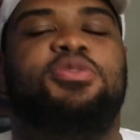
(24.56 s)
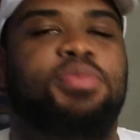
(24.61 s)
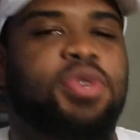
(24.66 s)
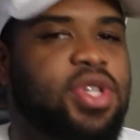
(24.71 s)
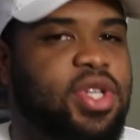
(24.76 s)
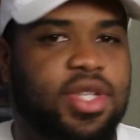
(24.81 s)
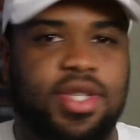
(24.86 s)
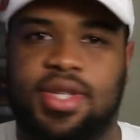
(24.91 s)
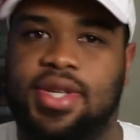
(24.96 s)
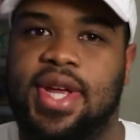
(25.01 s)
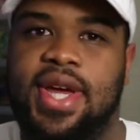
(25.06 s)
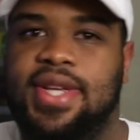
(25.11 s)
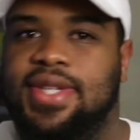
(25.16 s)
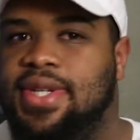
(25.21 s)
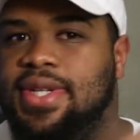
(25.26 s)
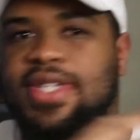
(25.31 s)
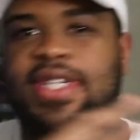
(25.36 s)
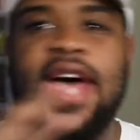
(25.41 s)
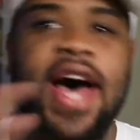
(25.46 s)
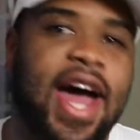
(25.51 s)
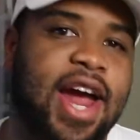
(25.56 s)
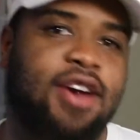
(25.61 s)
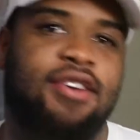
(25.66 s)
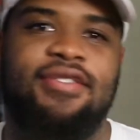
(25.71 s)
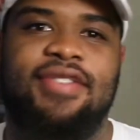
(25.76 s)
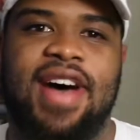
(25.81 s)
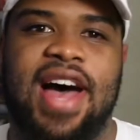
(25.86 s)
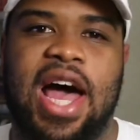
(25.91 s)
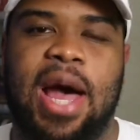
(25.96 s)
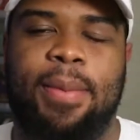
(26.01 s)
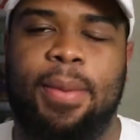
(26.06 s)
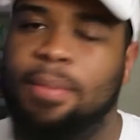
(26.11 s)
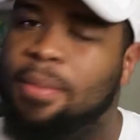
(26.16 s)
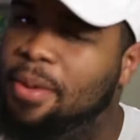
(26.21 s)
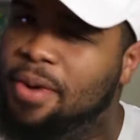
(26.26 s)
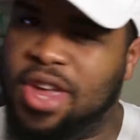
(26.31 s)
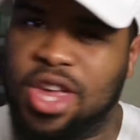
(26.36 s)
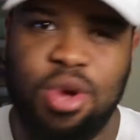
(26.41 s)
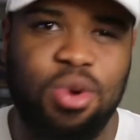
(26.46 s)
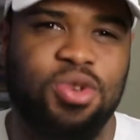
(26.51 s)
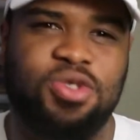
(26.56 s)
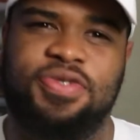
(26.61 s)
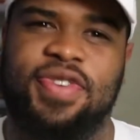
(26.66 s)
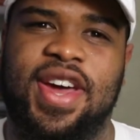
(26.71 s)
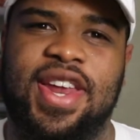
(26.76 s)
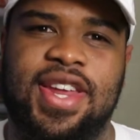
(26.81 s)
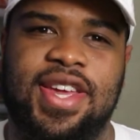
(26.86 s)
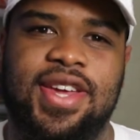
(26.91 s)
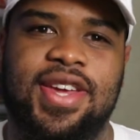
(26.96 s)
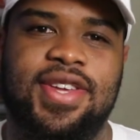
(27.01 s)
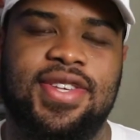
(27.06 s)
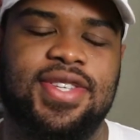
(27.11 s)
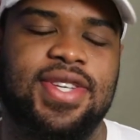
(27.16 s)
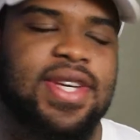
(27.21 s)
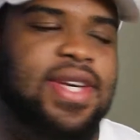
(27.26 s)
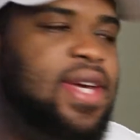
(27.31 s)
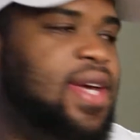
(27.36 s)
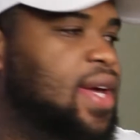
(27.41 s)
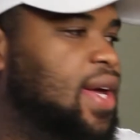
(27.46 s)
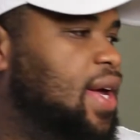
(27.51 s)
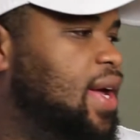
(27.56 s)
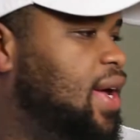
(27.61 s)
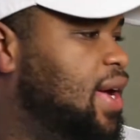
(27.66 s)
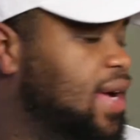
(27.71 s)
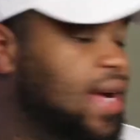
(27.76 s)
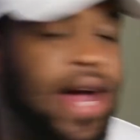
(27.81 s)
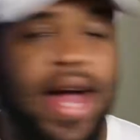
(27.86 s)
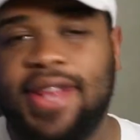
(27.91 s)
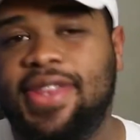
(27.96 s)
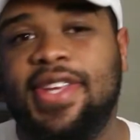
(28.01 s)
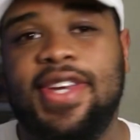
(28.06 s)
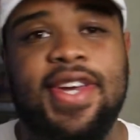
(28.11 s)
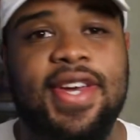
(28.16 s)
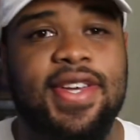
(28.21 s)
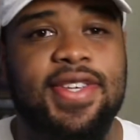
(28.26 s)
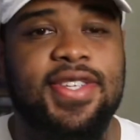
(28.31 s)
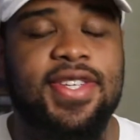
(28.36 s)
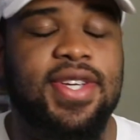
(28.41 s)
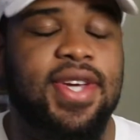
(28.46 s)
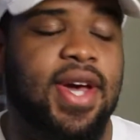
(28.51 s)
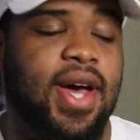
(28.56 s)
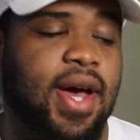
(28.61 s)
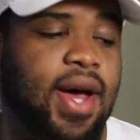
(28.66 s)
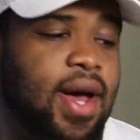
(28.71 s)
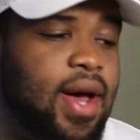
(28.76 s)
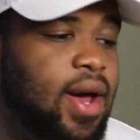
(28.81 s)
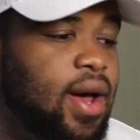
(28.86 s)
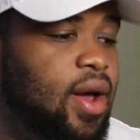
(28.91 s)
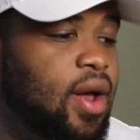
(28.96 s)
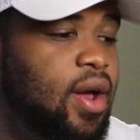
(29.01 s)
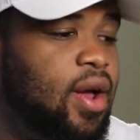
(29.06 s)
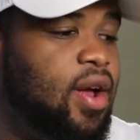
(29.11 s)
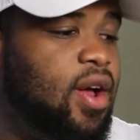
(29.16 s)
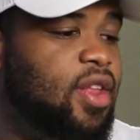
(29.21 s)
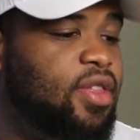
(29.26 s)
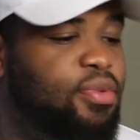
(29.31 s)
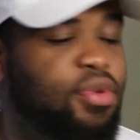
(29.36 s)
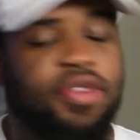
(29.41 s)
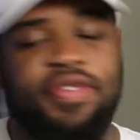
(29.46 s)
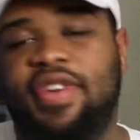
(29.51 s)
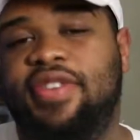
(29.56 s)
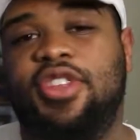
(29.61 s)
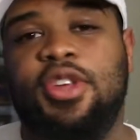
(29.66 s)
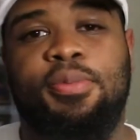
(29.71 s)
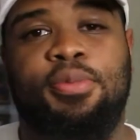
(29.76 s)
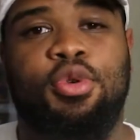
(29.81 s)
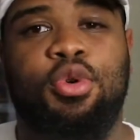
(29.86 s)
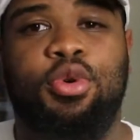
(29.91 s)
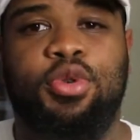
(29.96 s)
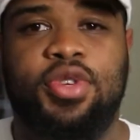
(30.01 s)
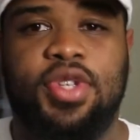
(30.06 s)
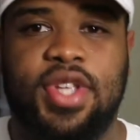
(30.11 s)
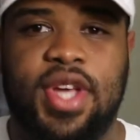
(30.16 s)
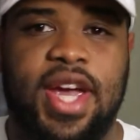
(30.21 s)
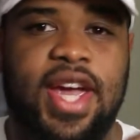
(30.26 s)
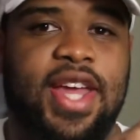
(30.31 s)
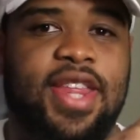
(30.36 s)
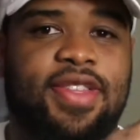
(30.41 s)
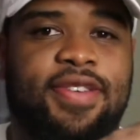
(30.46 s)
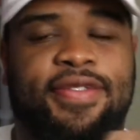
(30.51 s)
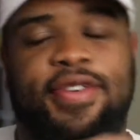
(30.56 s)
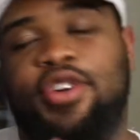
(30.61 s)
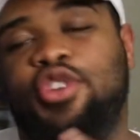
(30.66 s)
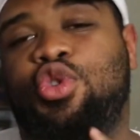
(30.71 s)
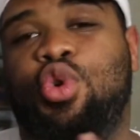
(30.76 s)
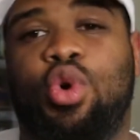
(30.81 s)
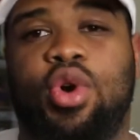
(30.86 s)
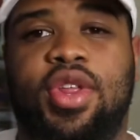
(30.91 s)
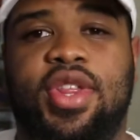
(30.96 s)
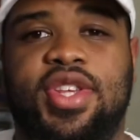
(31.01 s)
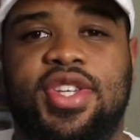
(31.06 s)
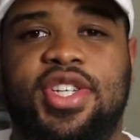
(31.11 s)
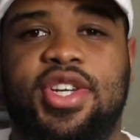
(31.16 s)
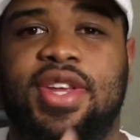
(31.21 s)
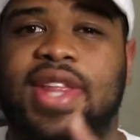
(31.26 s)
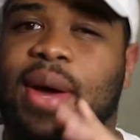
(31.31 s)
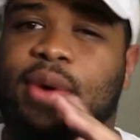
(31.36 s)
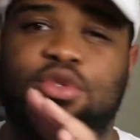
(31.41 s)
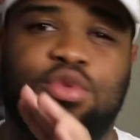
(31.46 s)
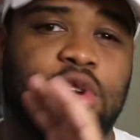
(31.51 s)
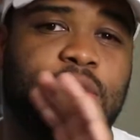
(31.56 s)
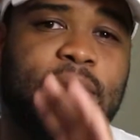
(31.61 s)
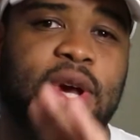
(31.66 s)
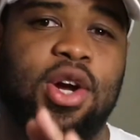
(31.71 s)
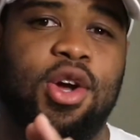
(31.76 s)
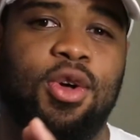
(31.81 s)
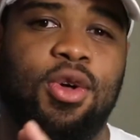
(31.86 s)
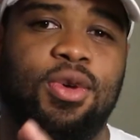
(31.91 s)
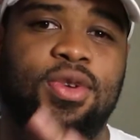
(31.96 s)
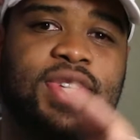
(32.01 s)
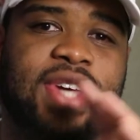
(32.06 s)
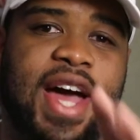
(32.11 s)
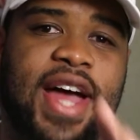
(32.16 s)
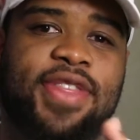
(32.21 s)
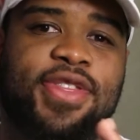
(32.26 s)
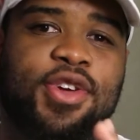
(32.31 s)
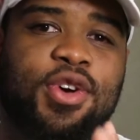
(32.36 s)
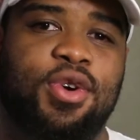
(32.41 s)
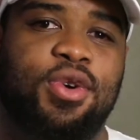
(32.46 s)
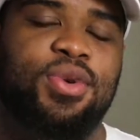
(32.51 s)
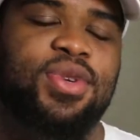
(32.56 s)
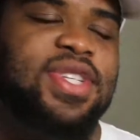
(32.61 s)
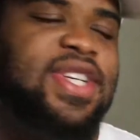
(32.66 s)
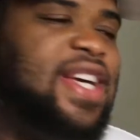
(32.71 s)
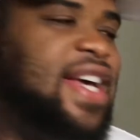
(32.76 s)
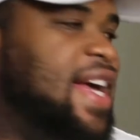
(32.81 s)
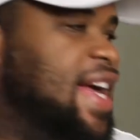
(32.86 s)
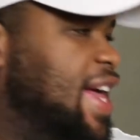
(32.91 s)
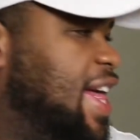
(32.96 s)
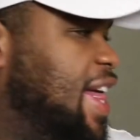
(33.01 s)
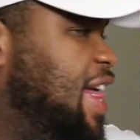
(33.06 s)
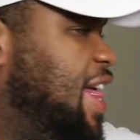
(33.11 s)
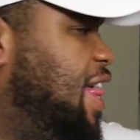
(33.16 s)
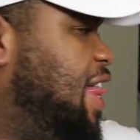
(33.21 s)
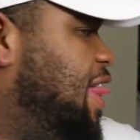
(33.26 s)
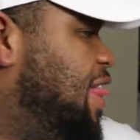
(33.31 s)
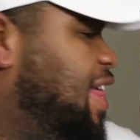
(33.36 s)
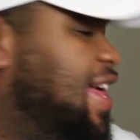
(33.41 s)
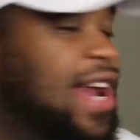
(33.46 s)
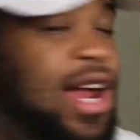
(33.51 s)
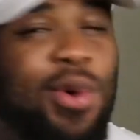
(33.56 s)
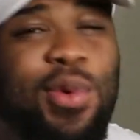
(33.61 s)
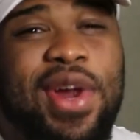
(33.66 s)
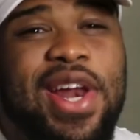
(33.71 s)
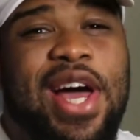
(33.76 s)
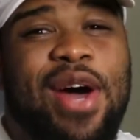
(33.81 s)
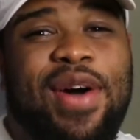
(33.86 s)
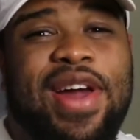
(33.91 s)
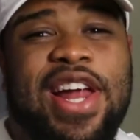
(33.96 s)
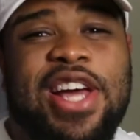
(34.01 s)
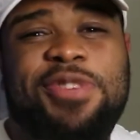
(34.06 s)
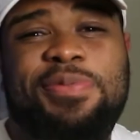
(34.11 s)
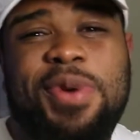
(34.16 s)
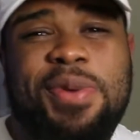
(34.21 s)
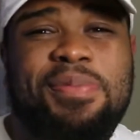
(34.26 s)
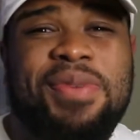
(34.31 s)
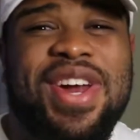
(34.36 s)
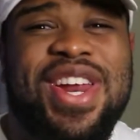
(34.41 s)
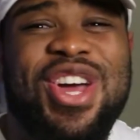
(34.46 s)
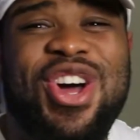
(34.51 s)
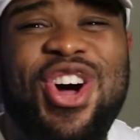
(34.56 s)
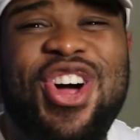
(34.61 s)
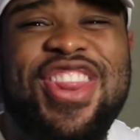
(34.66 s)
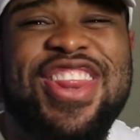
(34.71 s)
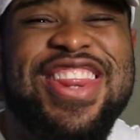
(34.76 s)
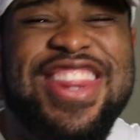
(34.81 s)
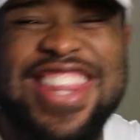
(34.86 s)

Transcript: but just his entire vibe. I'm a huge fan of Yeezy. Got the Yeezy 350 Boost in the first quarter of this year. That was one of my goals. Got those. Then I went out and I spent money on